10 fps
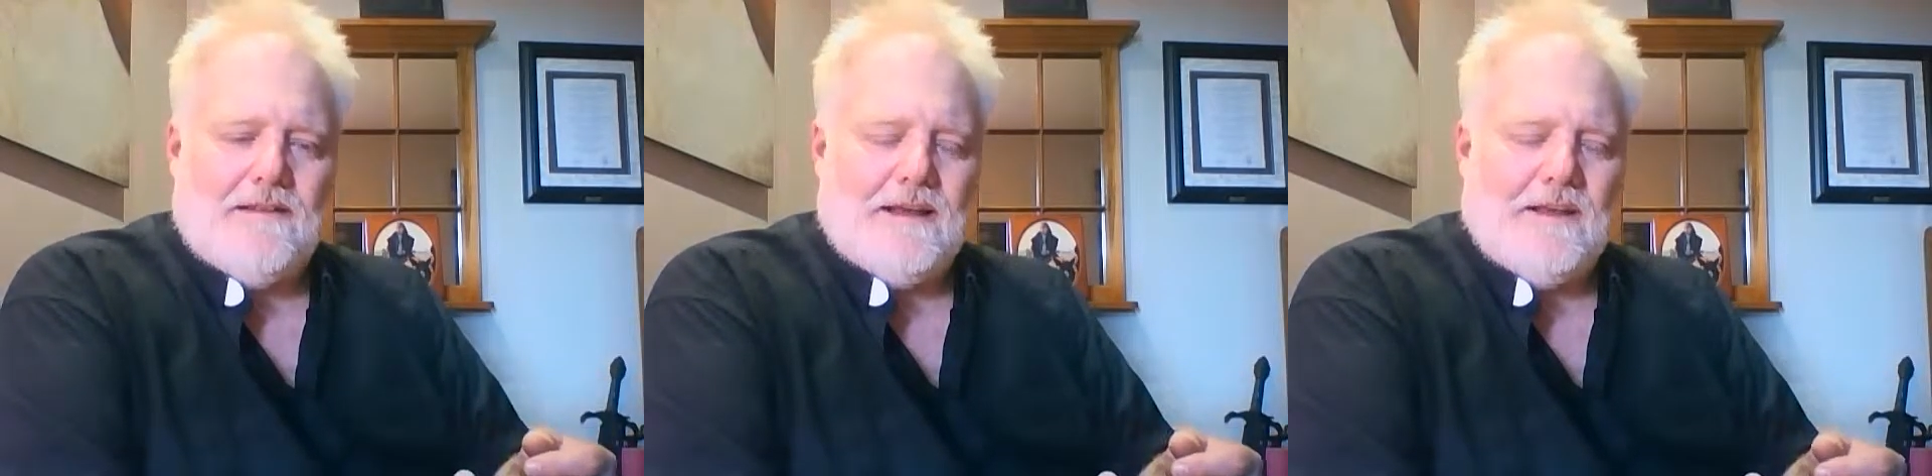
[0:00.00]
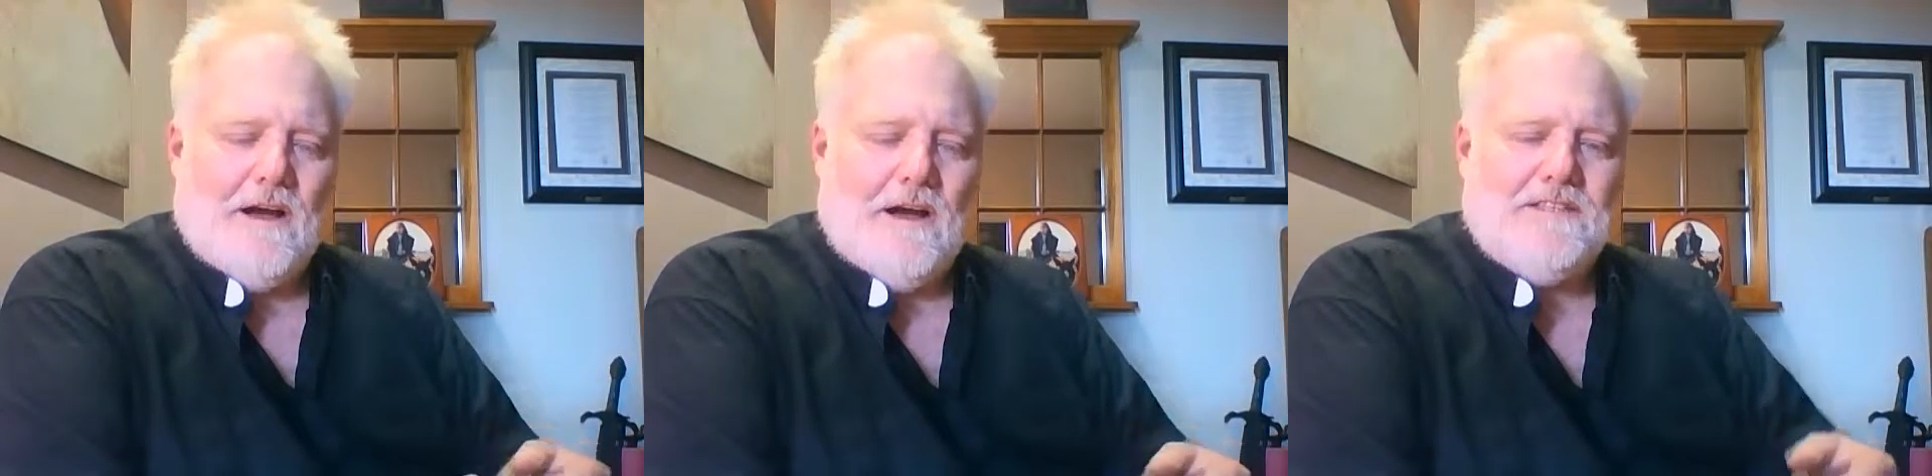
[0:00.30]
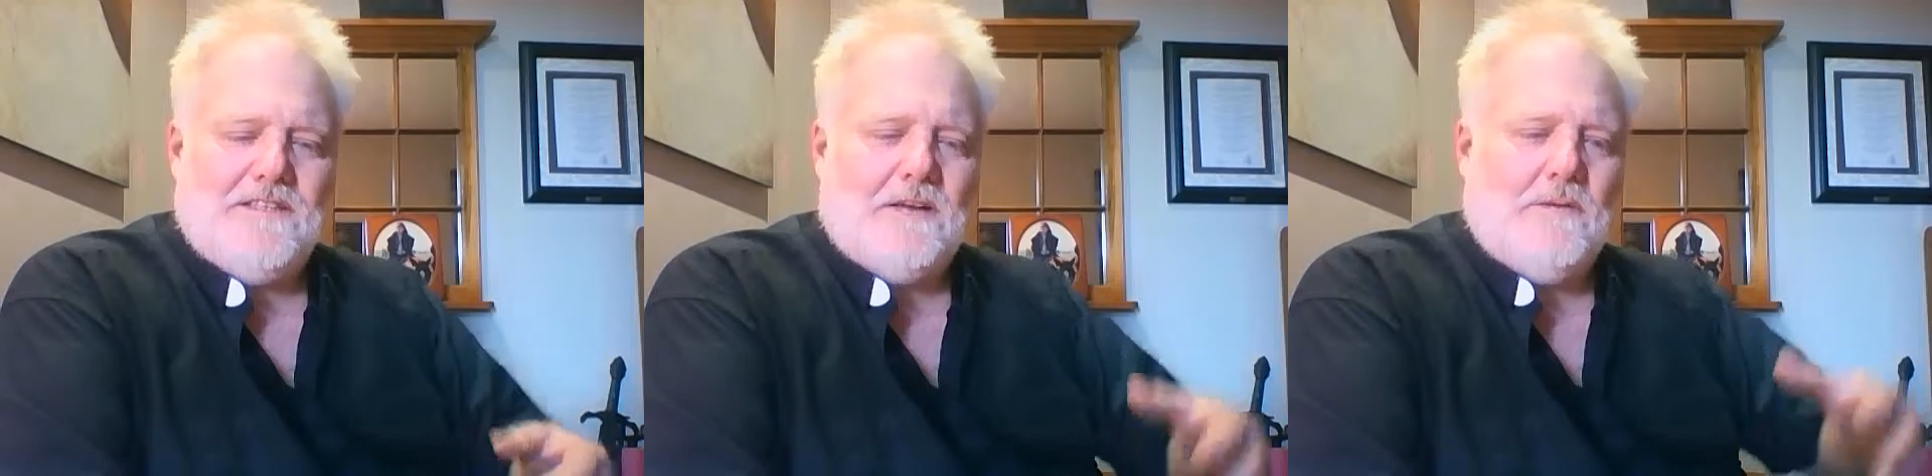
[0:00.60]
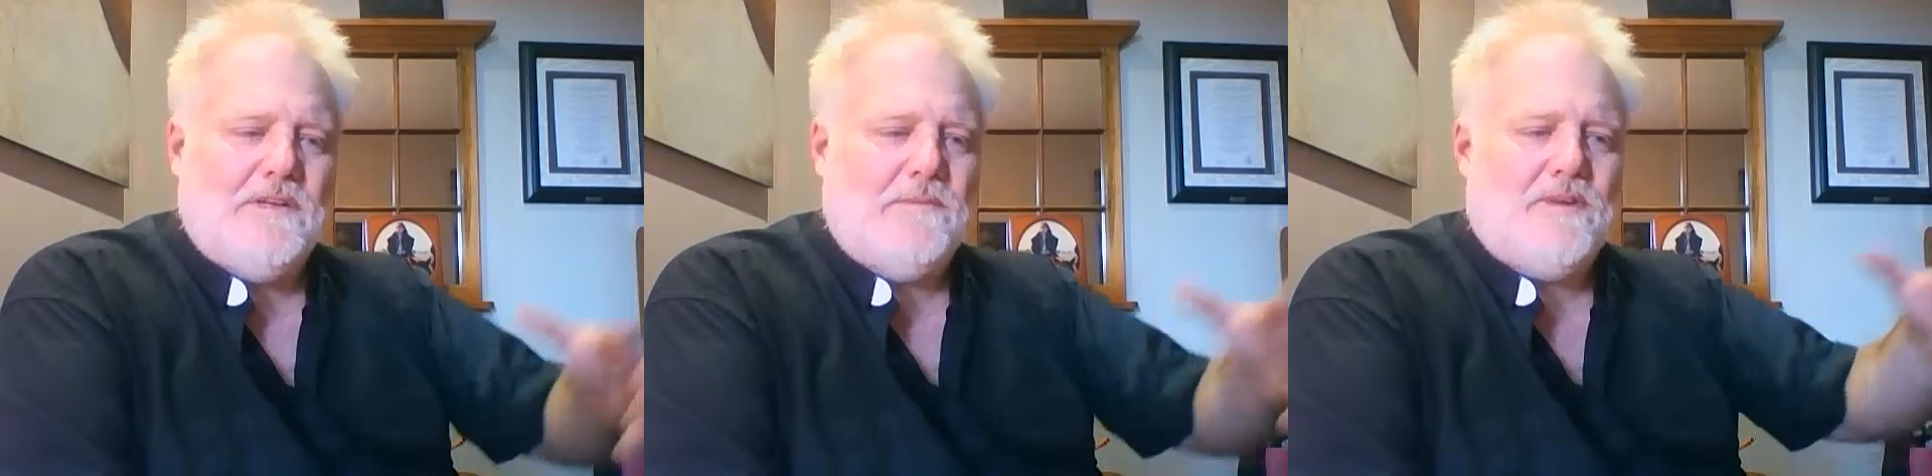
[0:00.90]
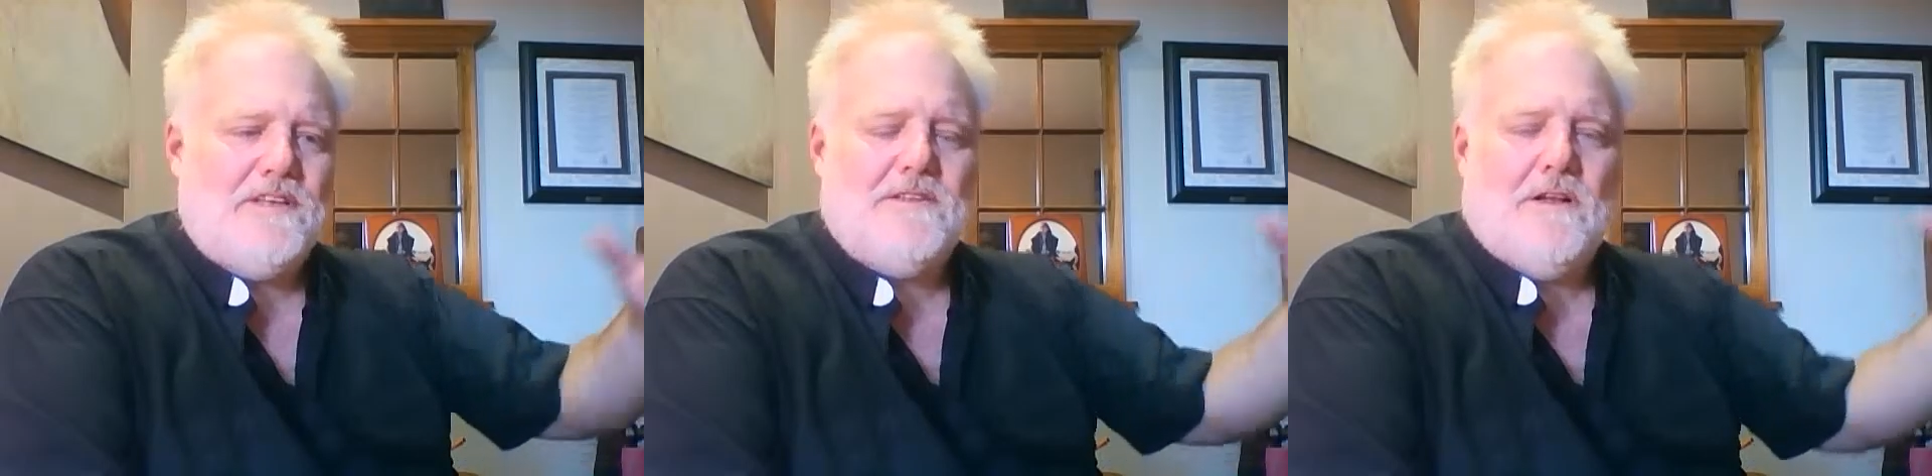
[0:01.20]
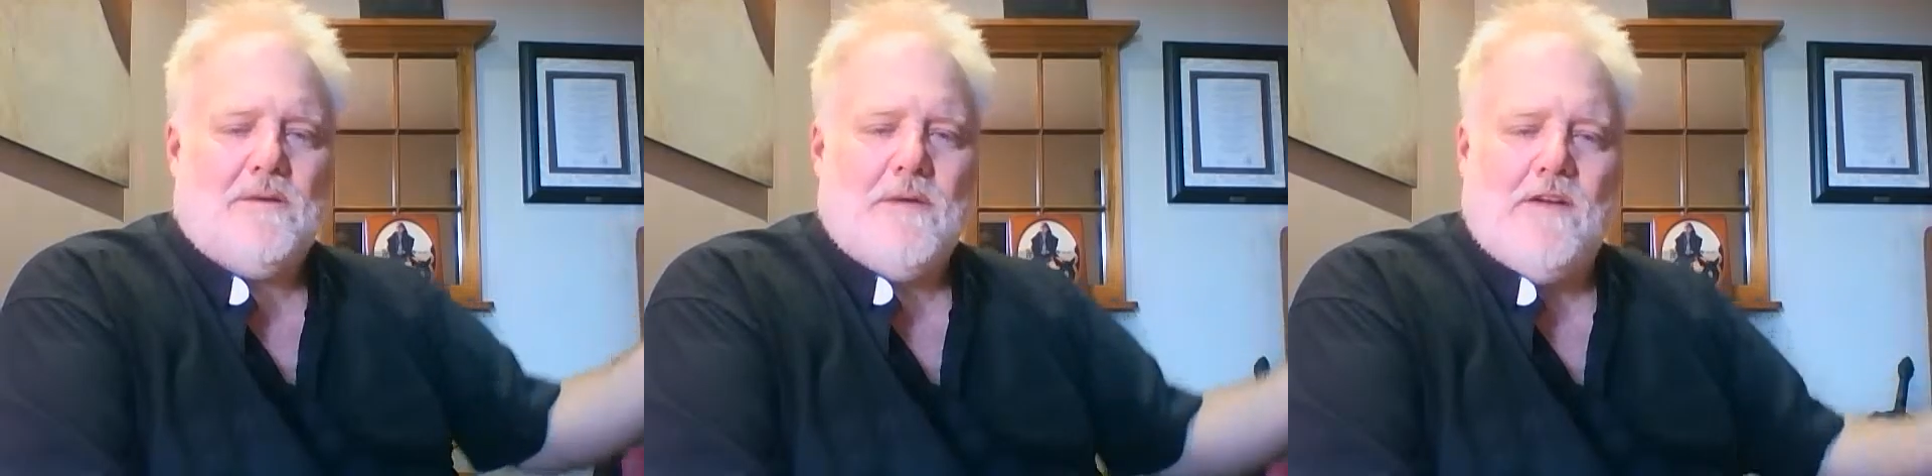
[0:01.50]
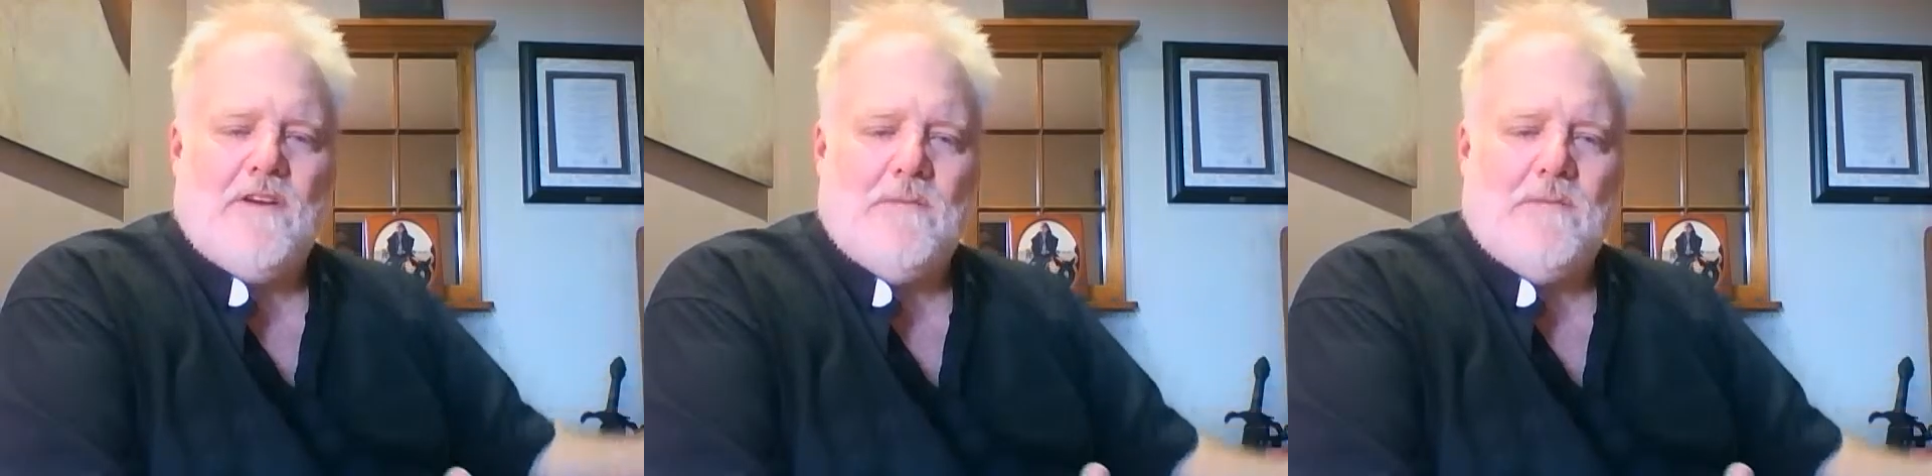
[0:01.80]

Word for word: that God is not only present all around her,